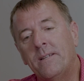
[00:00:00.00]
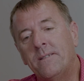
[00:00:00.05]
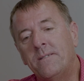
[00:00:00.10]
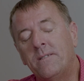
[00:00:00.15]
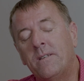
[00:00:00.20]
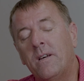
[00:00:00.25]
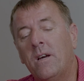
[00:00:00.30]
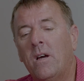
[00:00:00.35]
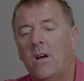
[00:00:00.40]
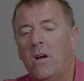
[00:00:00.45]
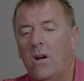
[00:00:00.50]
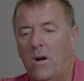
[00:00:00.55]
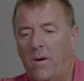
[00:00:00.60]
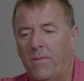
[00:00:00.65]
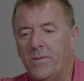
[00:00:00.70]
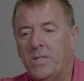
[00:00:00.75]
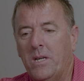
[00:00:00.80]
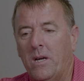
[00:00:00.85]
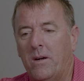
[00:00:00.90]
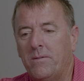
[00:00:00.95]
And
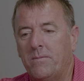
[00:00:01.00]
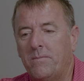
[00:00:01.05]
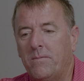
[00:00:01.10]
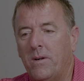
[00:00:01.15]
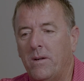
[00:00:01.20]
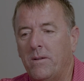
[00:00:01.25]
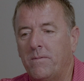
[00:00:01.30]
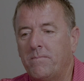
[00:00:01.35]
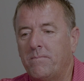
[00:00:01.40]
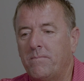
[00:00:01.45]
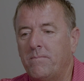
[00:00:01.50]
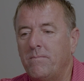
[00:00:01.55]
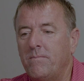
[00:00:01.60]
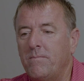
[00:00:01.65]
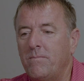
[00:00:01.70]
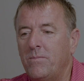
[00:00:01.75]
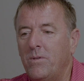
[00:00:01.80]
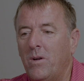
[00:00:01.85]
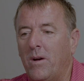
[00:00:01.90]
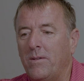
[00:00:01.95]
obviously,
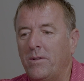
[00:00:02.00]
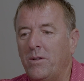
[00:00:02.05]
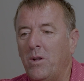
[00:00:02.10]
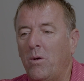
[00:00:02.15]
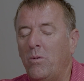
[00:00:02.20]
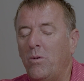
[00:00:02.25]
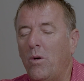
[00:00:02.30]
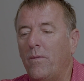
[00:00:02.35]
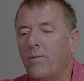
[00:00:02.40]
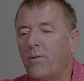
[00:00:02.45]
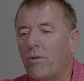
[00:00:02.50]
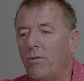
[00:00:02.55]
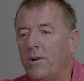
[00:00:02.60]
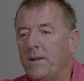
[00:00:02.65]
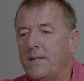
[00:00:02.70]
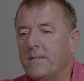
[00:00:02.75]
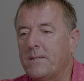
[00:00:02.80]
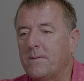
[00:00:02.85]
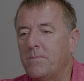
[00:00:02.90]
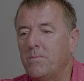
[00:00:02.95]
I'd known of
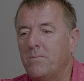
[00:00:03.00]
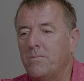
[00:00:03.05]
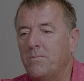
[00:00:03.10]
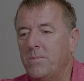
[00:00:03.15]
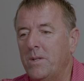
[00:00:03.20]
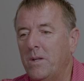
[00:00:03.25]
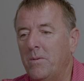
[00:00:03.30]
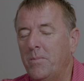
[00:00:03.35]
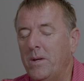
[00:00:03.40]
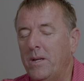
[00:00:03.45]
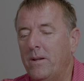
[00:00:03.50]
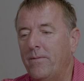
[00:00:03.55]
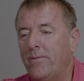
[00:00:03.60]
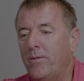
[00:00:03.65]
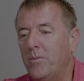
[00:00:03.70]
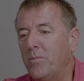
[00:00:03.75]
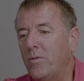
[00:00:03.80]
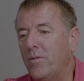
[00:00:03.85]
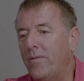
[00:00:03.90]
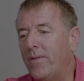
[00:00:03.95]
Chris,
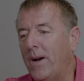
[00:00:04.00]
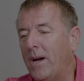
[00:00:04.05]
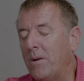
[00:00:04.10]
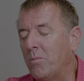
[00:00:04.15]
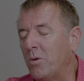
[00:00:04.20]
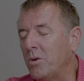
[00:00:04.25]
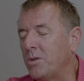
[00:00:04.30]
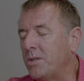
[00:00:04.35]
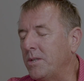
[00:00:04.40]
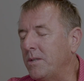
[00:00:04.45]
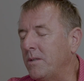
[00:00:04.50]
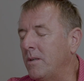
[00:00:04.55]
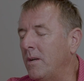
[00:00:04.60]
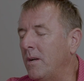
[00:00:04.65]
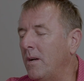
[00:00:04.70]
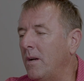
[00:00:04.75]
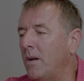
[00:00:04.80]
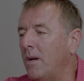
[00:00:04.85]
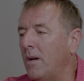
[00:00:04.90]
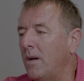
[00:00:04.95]
being a football fan,
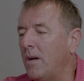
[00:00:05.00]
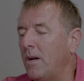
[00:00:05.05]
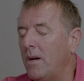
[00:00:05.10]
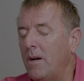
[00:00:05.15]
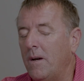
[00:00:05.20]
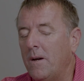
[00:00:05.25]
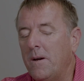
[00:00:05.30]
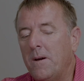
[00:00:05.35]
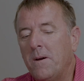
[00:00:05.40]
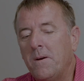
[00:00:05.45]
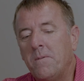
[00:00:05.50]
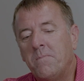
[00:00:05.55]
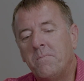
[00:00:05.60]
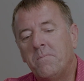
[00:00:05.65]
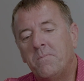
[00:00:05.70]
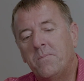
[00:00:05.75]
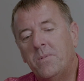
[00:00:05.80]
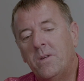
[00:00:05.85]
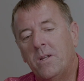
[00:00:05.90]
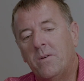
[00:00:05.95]
watching.
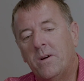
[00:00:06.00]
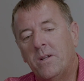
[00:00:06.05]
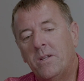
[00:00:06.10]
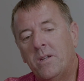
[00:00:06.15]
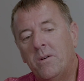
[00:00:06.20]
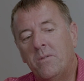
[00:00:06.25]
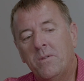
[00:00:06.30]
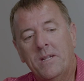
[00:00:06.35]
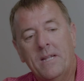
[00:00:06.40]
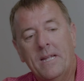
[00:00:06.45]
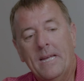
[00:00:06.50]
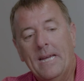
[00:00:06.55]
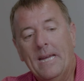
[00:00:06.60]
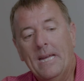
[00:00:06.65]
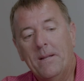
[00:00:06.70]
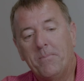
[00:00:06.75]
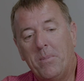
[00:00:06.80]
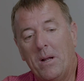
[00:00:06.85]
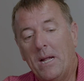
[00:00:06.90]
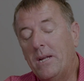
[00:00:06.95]
I'd known
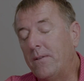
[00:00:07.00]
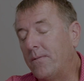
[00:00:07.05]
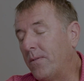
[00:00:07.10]
that he'd